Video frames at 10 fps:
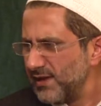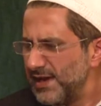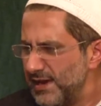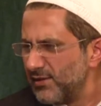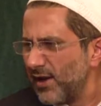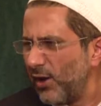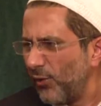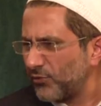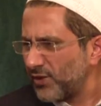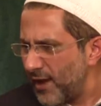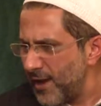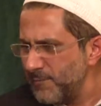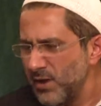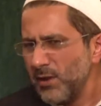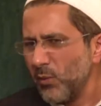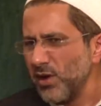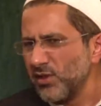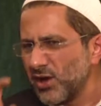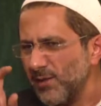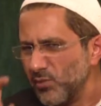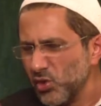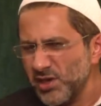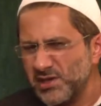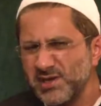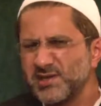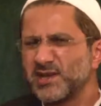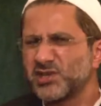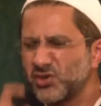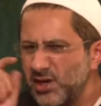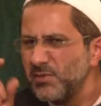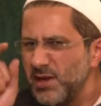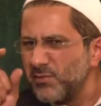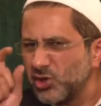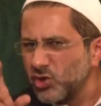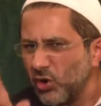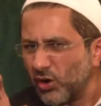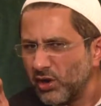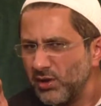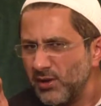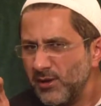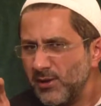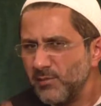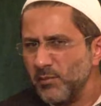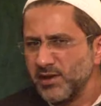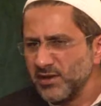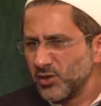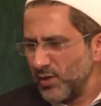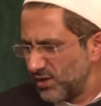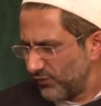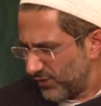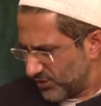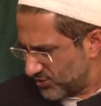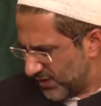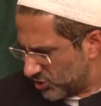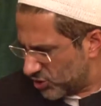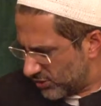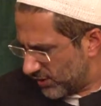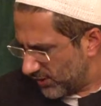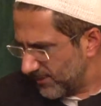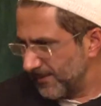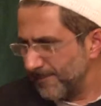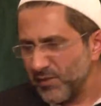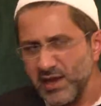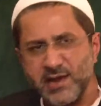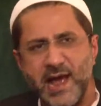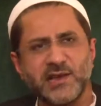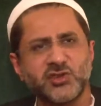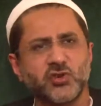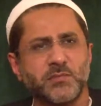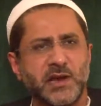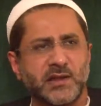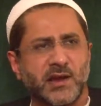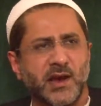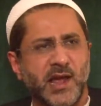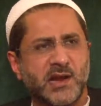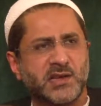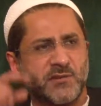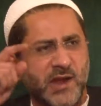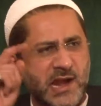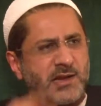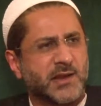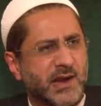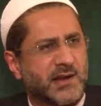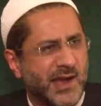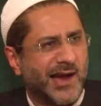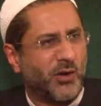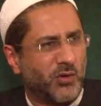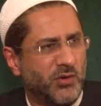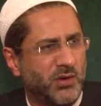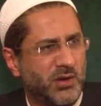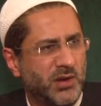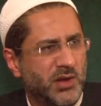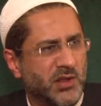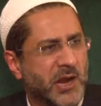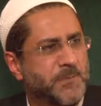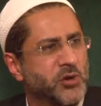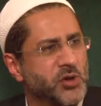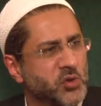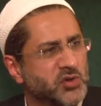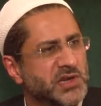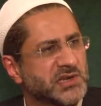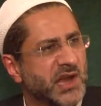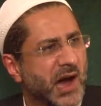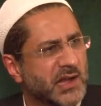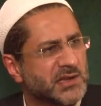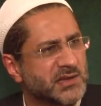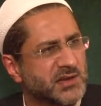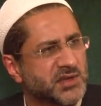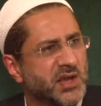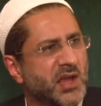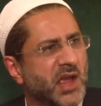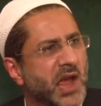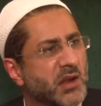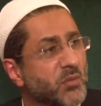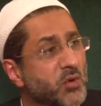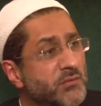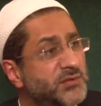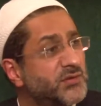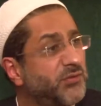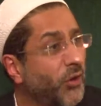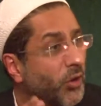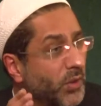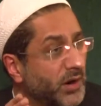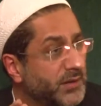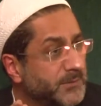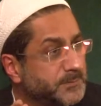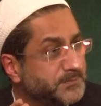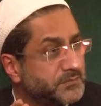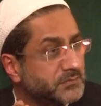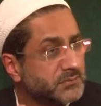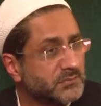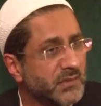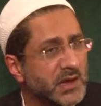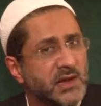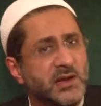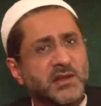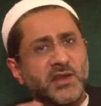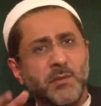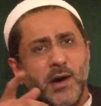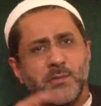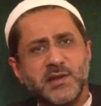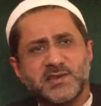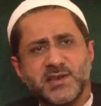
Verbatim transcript: era of time when the community is extremely mature. But in the 21st century, it has to be the collective intellect now that produces the answers and moves forward. The Imam had